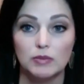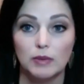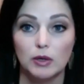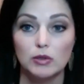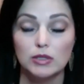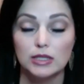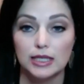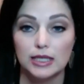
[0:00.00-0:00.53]

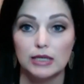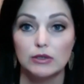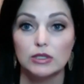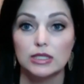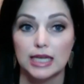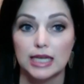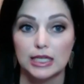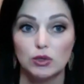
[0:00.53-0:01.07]
Most leaders
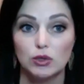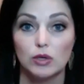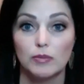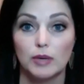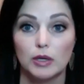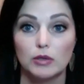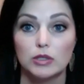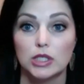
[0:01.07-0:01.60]
schedule their
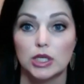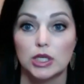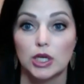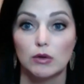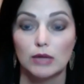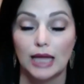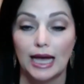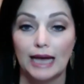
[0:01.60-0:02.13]
posts to go
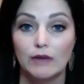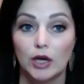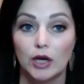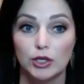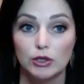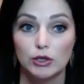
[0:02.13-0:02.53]
live on your